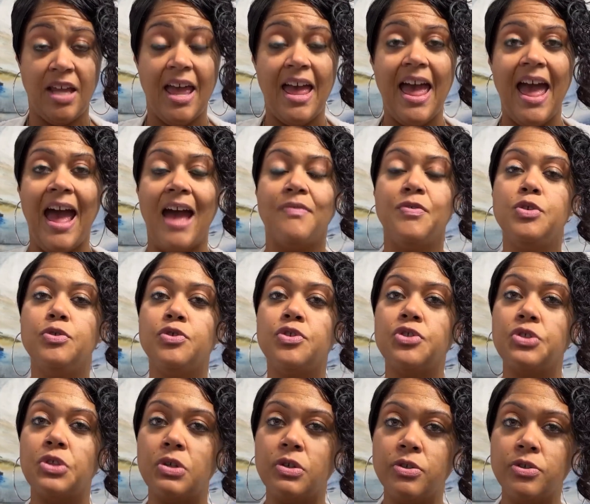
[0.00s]
Have you
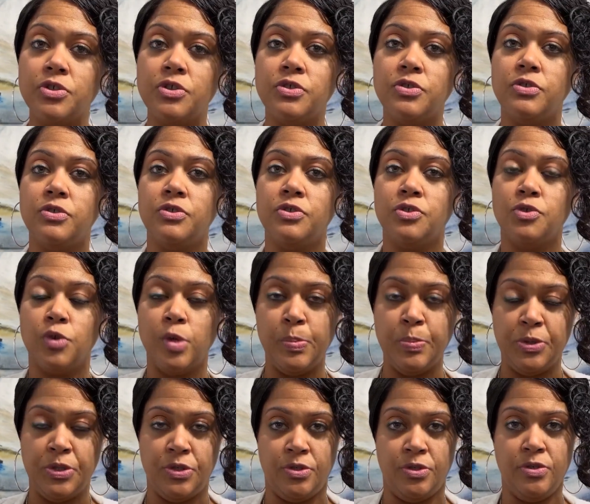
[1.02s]
searched the
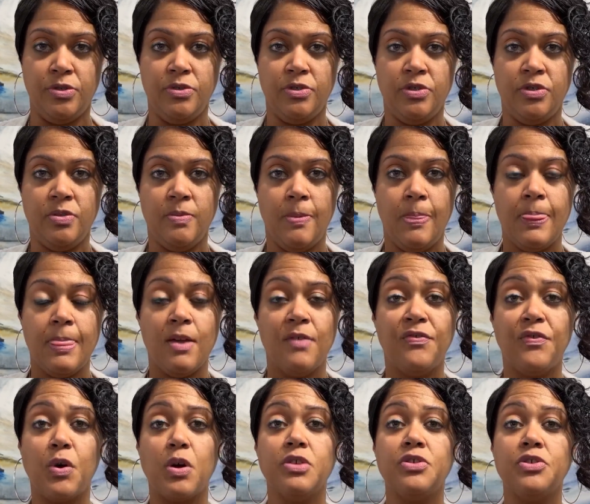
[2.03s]
scriptures
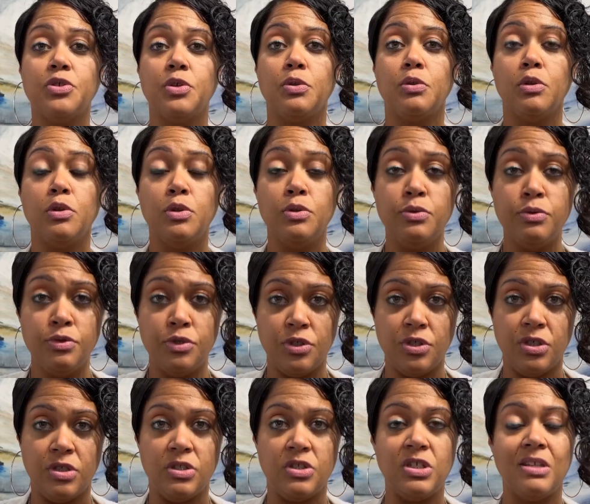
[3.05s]
for a
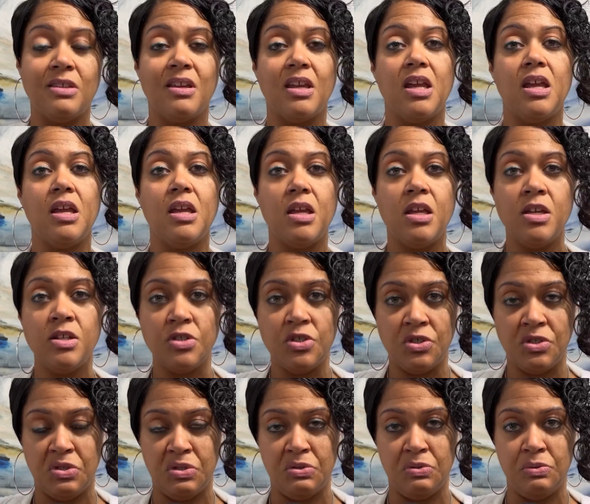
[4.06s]
solution to the
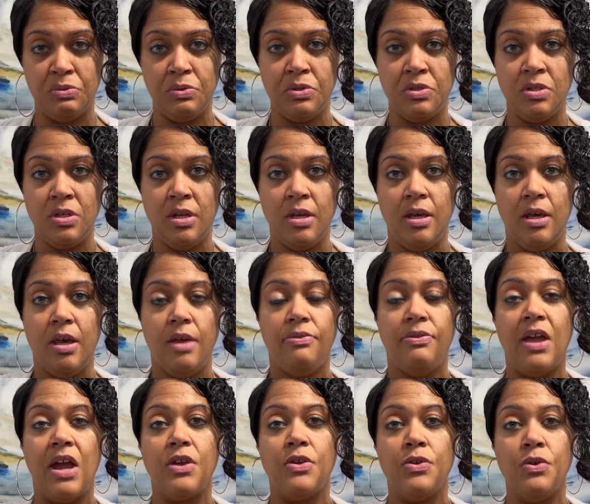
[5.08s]
issues
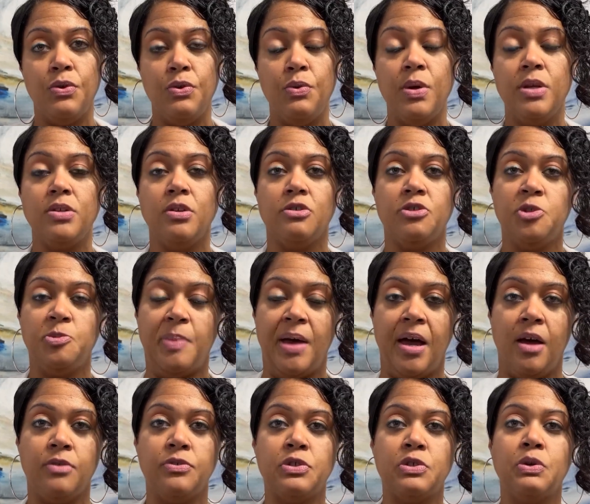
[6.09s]
that you and your
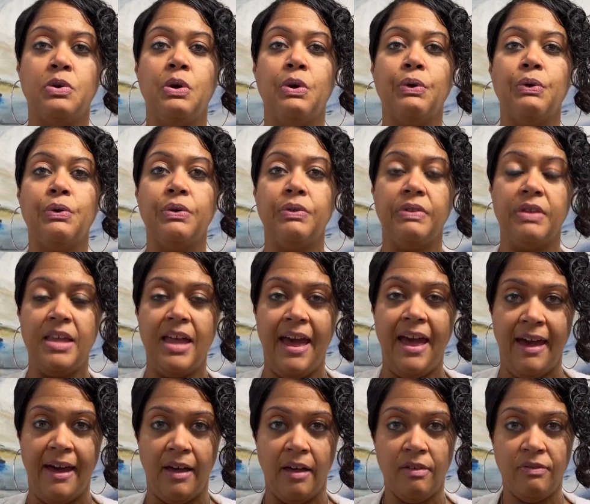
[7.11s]
spouse currently
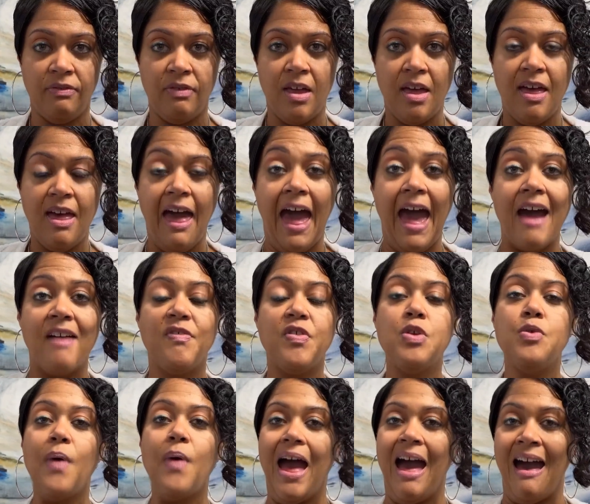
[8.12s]
have? Have
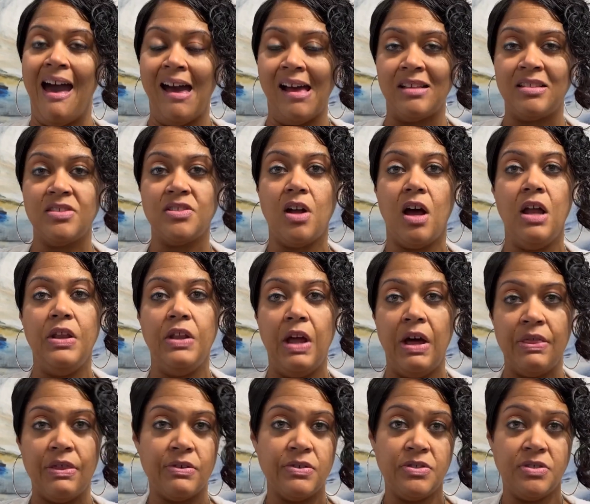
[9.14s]
you asked
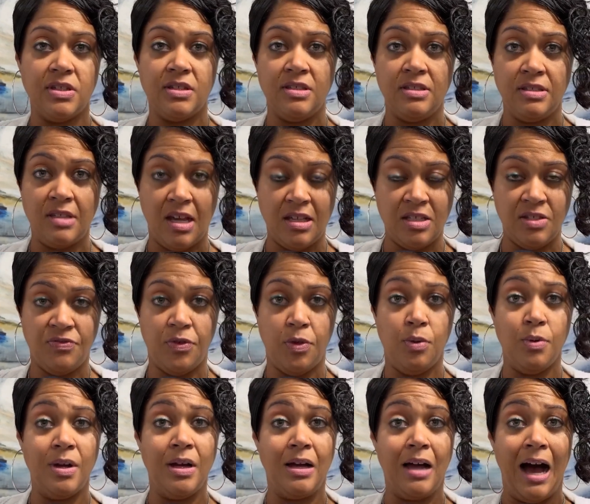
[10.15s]
another
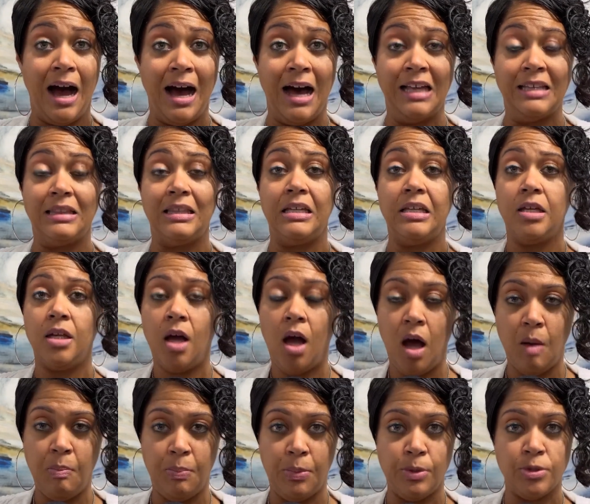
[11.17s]
successful, godly
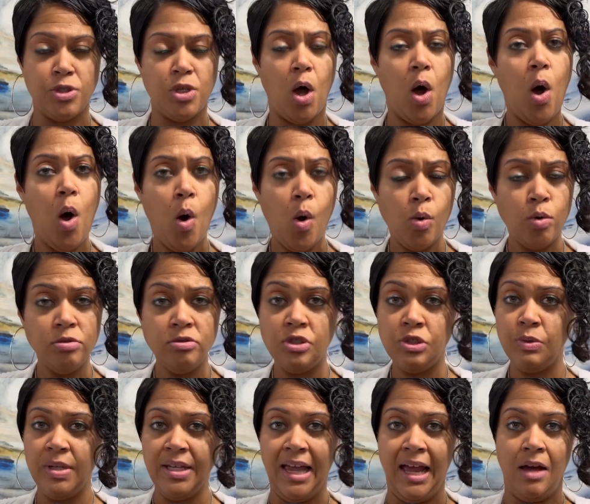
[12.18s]
couple to hold
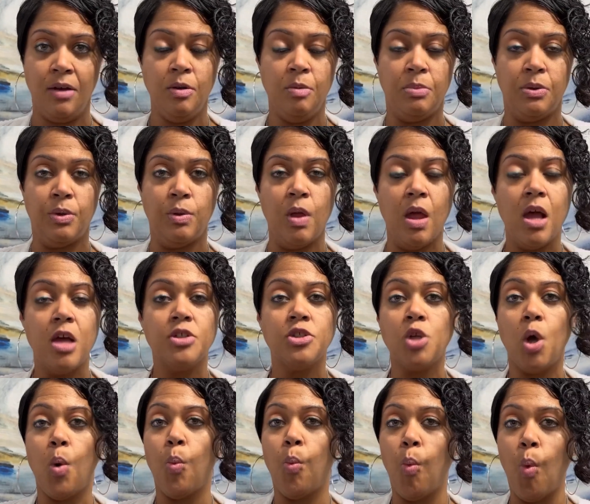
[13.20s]
you accountable,
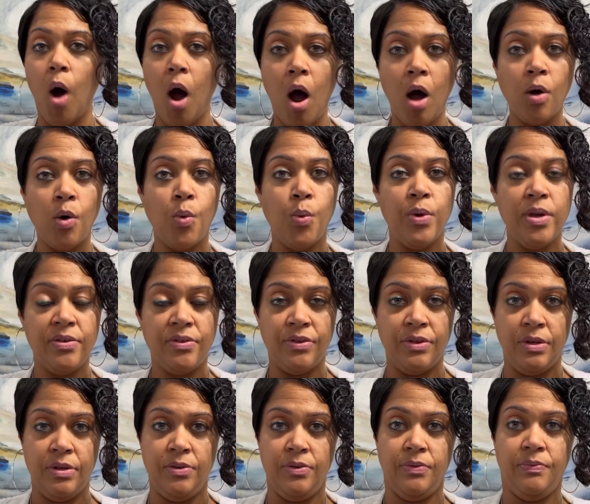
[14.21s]
to walk with
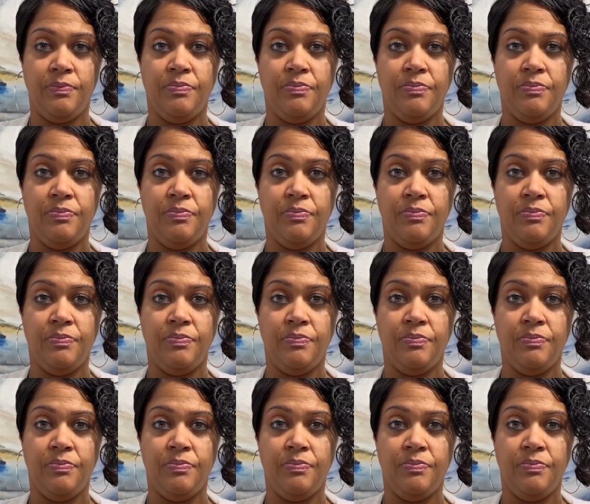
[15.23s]
you?